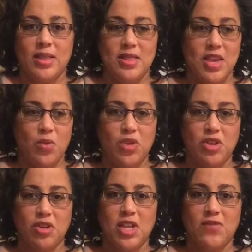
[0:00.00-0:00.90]
then when
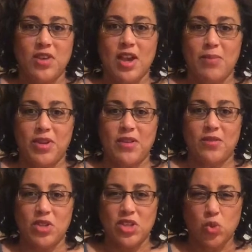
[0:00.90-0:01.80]
you're giving up and
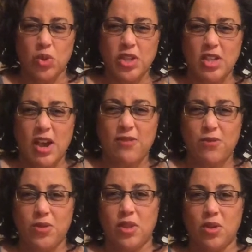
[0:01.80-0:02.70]
it's really tough
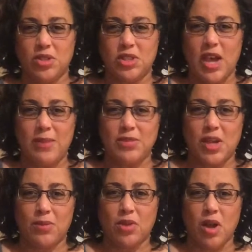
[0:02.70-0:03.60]
when those times
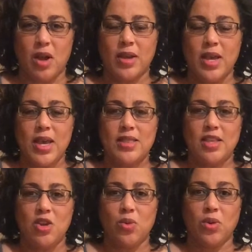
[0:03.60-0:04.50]
come along,
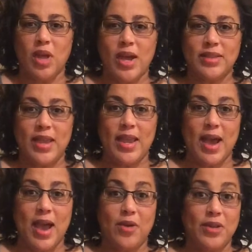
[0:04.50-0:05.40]
then you realize, hey,
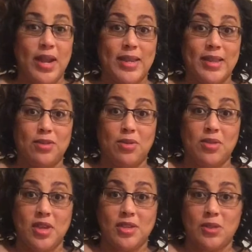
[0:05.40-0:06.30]
I only got to get through
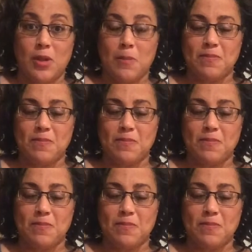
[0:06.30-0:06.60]
this.